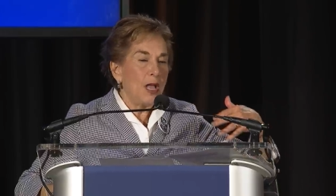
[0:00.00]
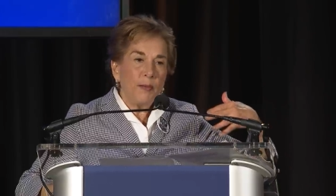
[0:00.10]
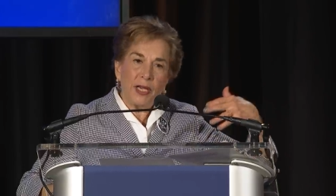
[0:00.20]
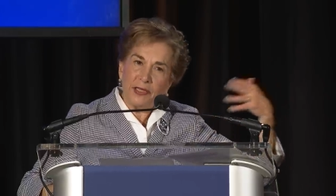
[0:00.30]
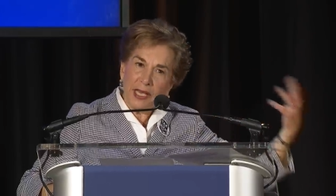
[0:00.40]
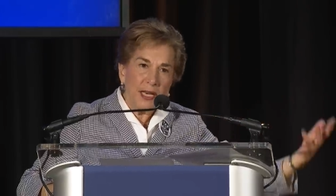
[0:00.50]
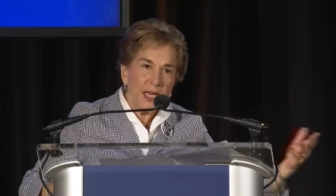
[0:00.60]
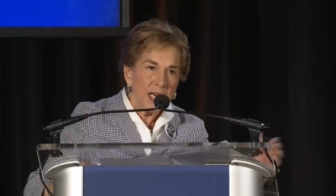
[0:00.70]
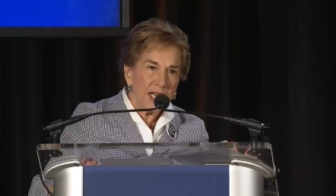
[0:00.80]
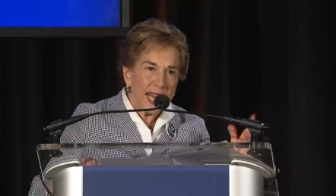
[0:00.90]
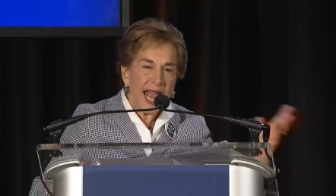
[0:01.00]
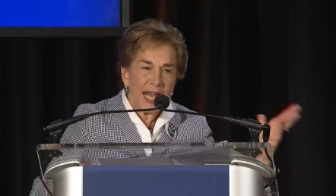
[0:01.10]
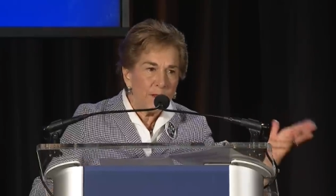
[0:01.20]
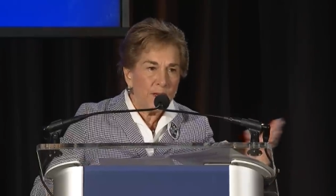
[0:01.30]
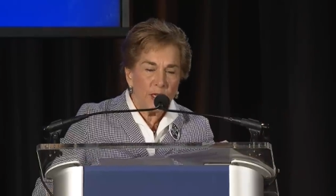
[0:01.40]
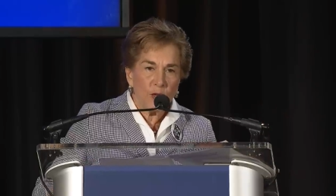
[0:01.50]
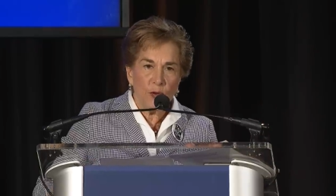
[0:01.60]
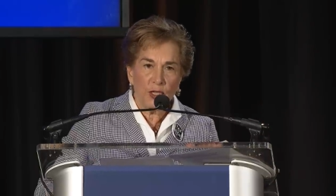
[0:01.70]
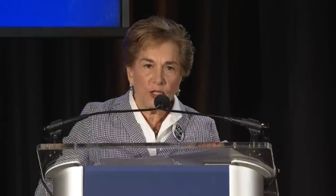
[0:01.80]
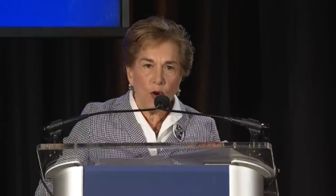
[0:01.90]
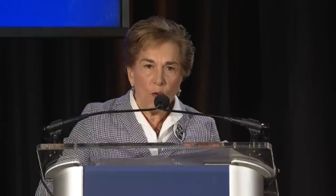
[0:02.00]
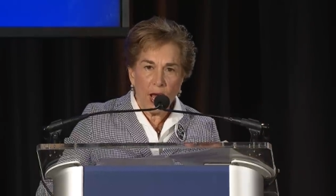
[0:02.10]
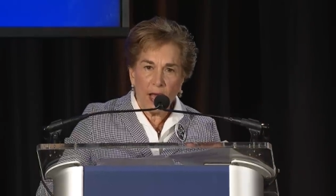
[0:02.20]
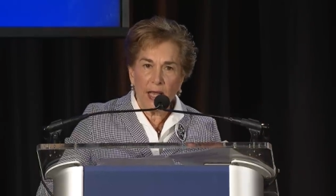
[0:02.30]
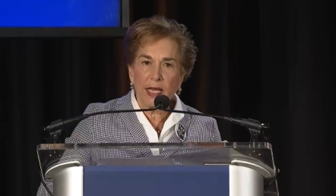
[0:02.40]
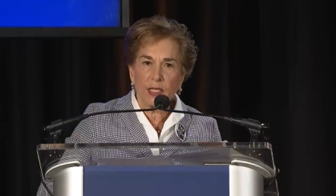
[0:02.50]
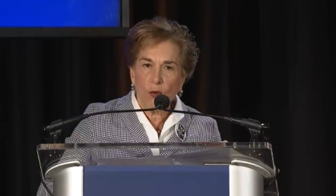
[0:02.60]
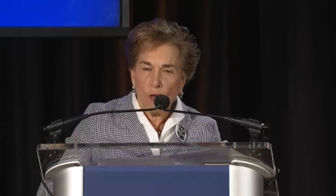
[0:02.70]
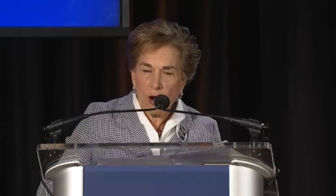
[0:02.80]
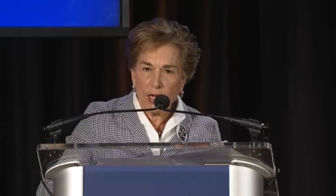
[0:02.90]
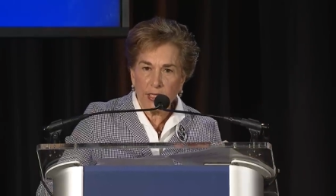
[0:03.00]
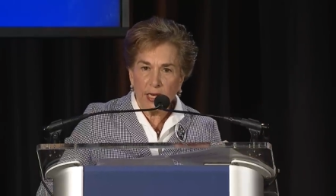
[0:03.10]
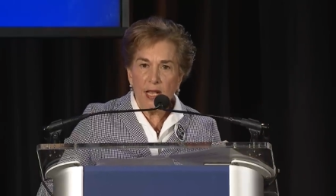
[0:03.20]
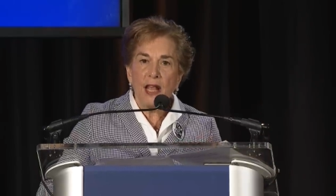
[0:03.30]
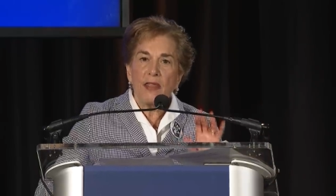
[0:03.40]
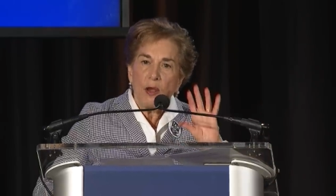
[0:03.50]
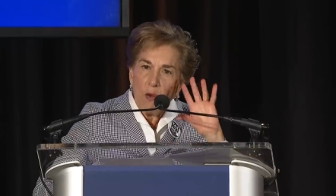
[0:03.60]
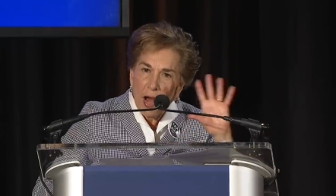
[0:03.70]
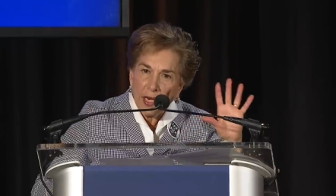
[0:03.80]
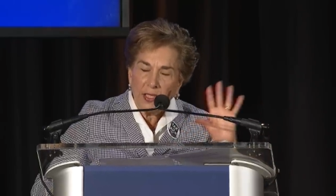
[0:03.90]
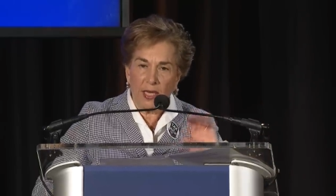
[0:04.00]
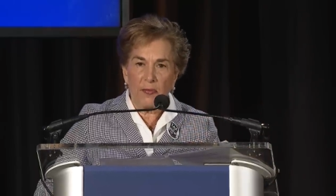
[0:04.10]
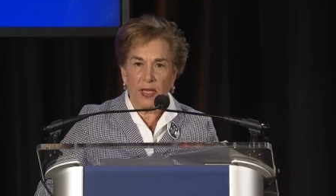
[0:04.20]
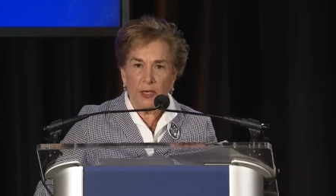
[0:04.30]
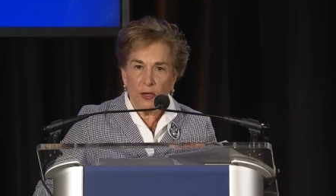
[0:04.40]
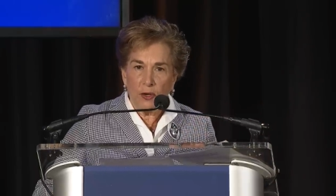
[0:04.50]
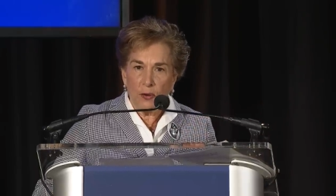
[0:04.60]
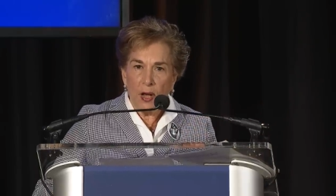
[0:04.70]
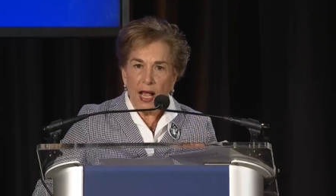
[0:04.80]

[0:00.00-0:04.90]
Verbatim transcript: because they didn't they hadn't been doing so well as it was. They wanted something new.